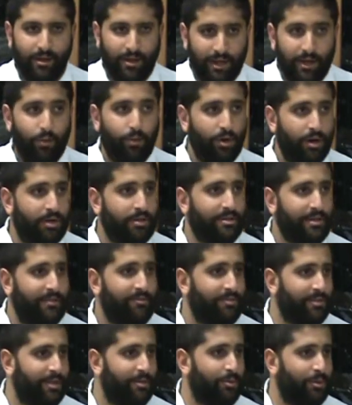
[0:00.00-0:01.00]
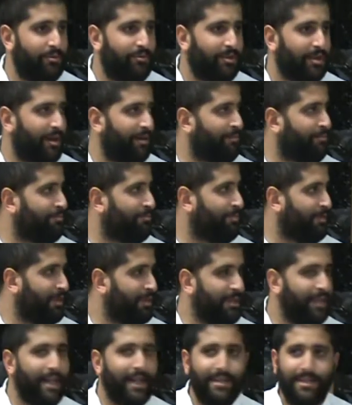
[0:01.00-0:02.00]
It worked. Definitely, we've come
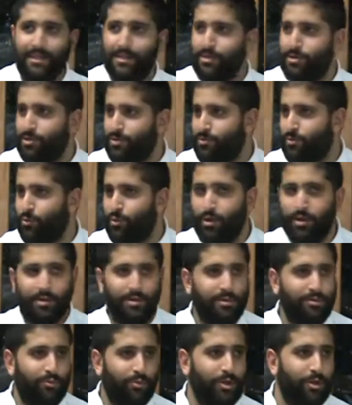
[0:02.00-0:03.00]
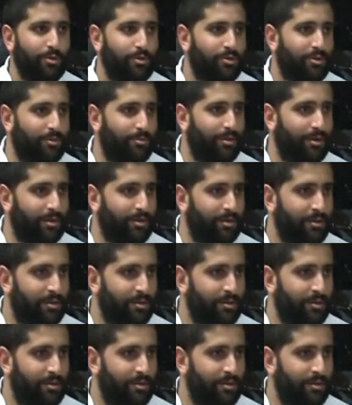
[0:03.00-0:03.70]
light years from where we used to be.